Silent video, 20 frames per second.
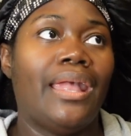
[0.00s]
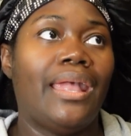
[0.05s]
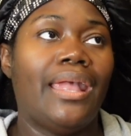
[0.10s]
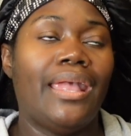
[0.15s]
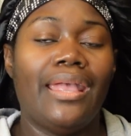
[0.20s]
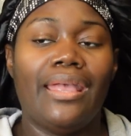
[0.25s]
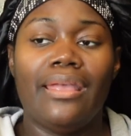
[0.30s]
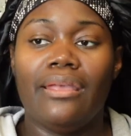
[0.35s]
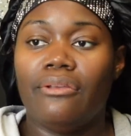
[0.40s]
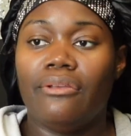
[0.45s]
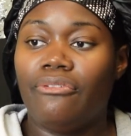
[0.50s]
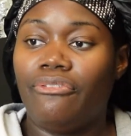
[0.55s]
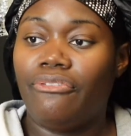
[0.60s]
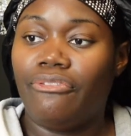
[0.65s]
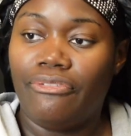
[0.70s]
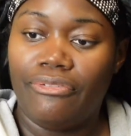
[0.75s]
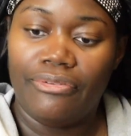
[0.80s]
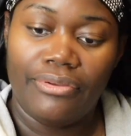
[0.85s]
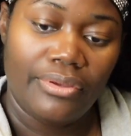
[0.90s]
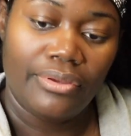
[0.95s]

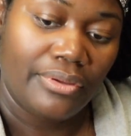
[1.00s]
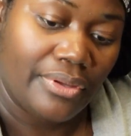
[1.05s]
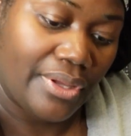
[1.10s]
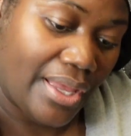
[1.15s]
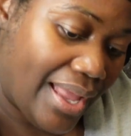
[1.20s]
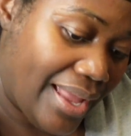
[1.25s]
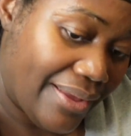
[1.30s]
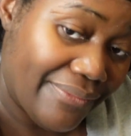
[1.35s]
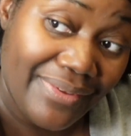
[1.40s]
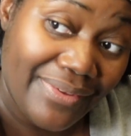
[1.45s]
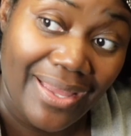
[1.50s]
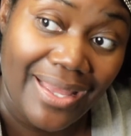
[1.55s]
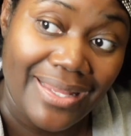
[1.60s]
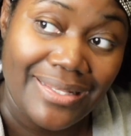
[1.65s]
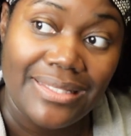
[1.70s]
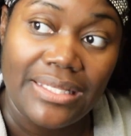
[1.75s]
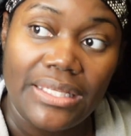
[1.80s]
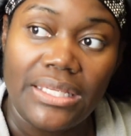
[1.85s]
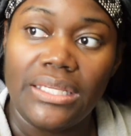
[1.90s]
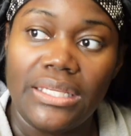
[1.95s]
if I have
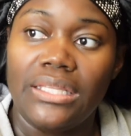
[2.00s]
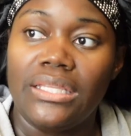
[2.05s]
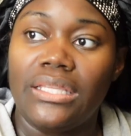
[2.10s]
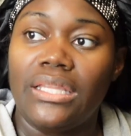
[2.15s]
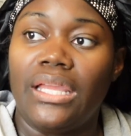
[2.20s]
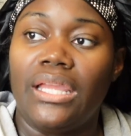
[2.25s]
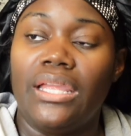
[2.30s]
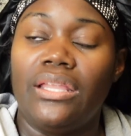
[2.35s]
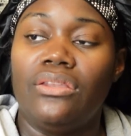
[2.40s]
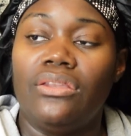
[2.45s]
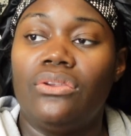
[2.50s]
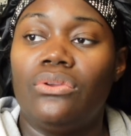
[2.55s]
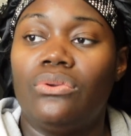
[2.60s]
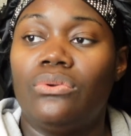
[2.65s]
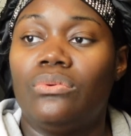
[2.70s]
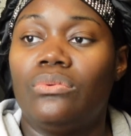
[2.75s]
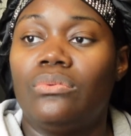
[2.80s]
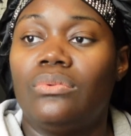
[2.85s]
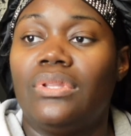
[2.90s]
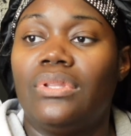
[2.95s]
got to get a
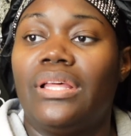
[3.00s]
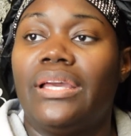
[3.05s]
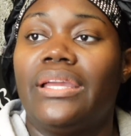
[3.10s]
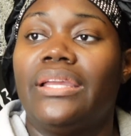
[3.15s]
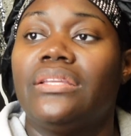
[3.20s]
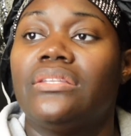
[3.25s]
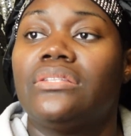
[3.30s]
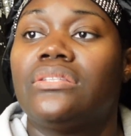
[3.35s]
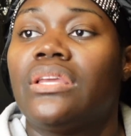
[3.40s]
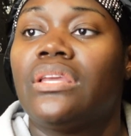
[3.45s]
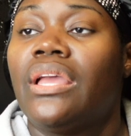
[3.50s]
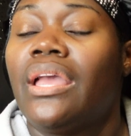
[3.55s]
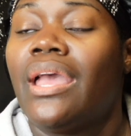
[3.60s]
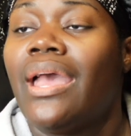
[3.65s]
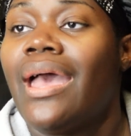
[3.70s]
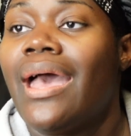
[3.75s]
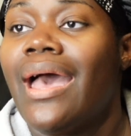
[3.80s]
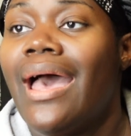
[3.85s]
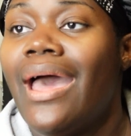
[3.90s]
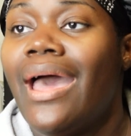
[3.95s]
new light.
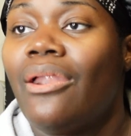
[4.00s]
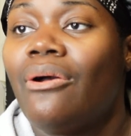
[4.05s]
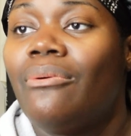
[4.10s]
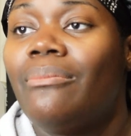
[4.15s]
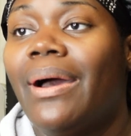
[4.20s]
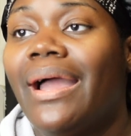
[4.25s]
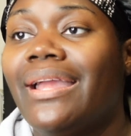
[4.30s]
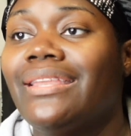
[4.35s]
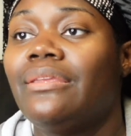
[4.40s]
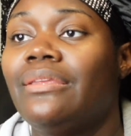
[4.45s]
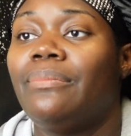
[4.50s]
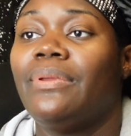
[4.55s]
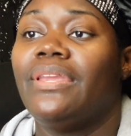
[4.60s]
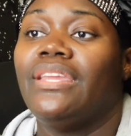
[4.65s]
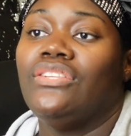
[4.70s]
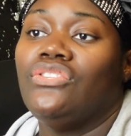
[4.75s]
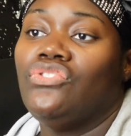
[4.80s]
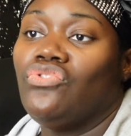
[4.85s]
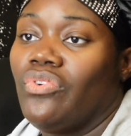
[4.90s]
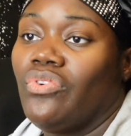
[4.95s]
I don't mind it
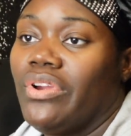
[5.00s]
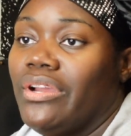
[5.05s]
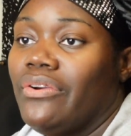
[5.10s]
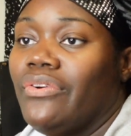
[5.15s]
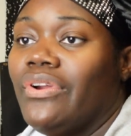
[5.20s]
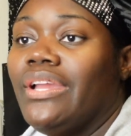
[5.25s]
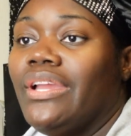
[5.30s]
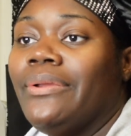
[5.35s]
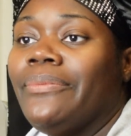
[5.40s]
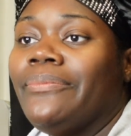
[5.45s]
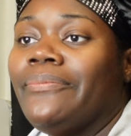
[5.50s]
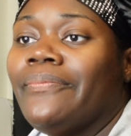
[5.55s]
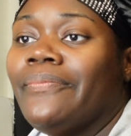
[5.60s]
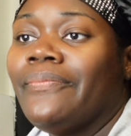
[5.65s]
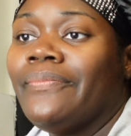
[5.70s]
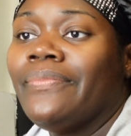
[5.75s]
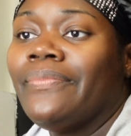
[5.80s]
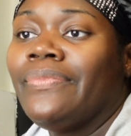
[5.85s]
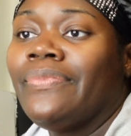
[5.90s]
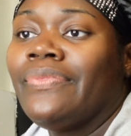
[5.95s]
being dreary
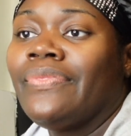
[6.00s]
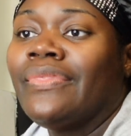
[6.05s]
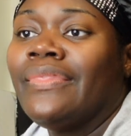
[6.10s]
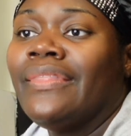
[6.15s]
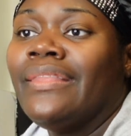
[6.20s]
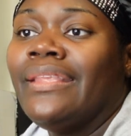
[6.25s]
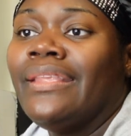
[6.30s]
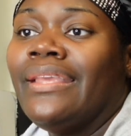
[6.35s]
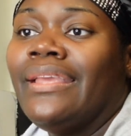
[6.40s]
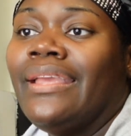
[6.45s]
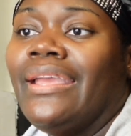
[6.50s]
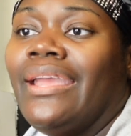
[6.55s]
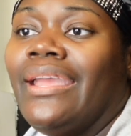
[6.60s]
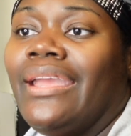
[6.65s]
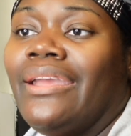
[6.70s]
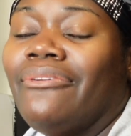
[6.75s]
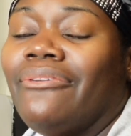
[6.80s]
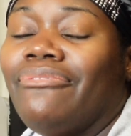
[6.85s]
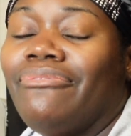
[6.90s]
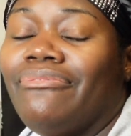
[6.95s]

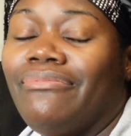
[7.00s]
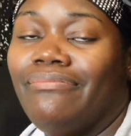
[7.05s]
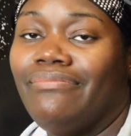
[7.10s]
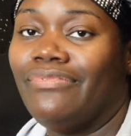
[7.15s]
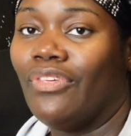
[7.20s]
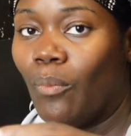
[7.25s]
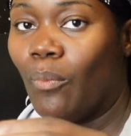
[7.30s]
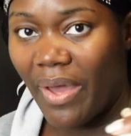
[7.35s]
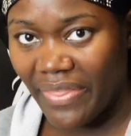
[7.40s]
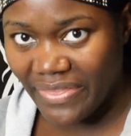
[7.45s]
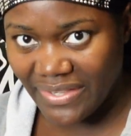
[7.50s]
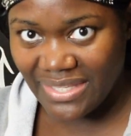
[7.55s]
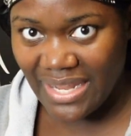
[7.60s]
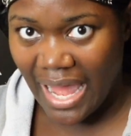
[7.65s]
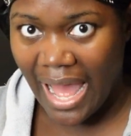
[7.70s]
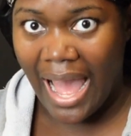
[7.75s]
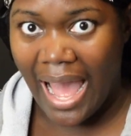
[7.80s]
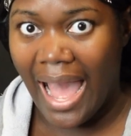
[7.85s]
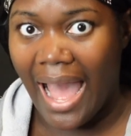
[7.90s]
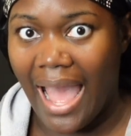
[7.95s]
if the weather's
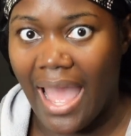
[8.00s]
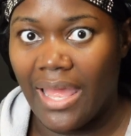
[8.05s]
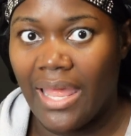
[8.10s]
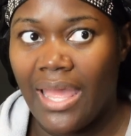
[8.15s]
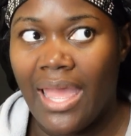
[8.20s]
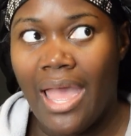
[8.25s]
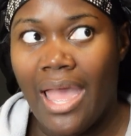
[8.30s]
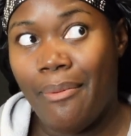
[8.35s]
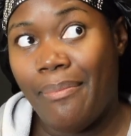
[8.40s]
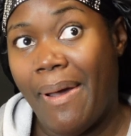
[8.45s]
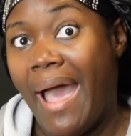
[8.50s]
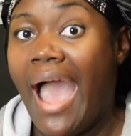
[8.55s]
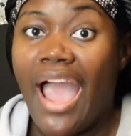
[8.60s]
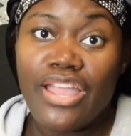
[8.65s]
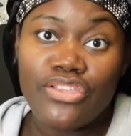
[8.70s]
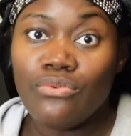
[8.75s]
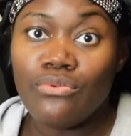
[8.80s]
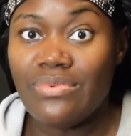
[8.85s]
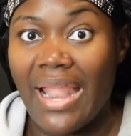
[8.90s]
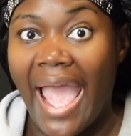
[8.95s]
not hot. But
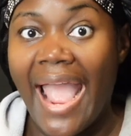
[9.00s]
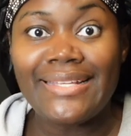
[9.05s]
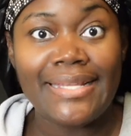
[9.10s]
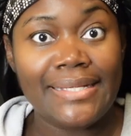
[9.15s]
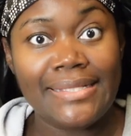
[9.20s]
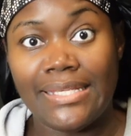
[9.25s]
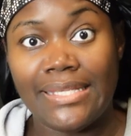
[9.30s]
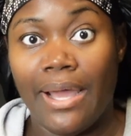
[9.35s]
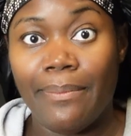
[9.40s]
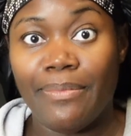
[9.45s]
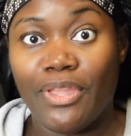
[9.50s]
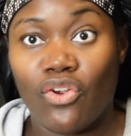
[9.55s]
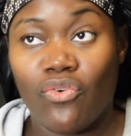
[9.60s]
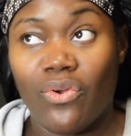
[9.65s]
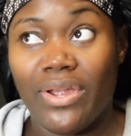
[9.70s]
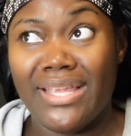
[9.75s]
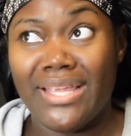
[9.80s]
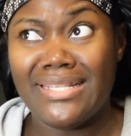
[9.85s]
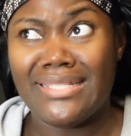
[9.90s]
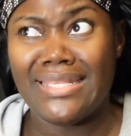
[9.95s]
how you 90 something
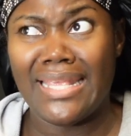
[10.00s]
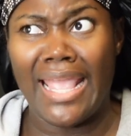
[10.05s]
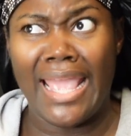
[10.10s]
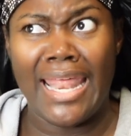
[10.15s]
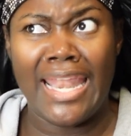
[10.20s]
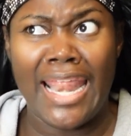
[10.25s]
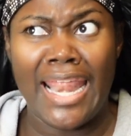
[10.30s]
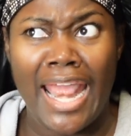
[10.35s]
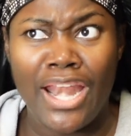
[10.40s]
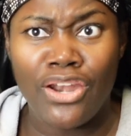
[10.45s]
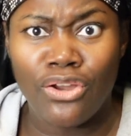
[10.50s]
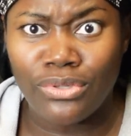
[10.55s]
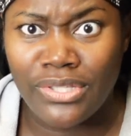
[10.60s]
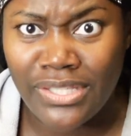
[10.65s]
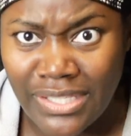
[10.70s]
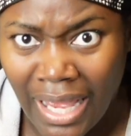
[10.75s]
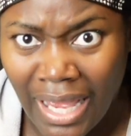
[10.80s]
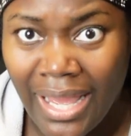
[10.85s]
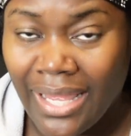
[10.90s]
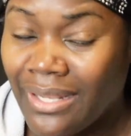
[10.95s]
degrees and it ain't no
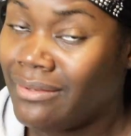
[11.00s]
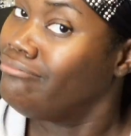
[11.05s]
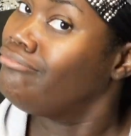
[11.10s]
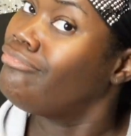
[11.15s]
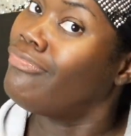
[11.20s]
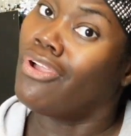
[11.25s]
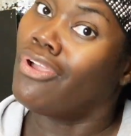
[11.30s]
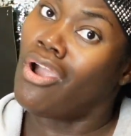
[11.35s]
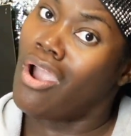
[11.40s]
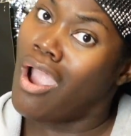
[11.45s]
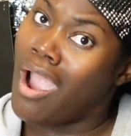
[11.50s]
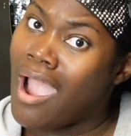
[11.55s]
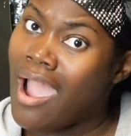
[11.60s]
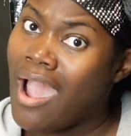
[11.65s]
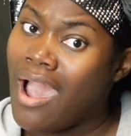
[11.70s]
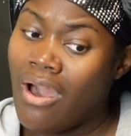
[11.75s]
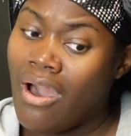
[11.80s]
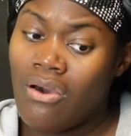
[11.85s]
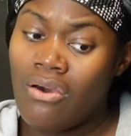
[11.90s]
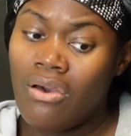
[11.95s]
sun?
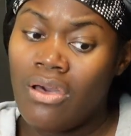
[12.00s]
Girl,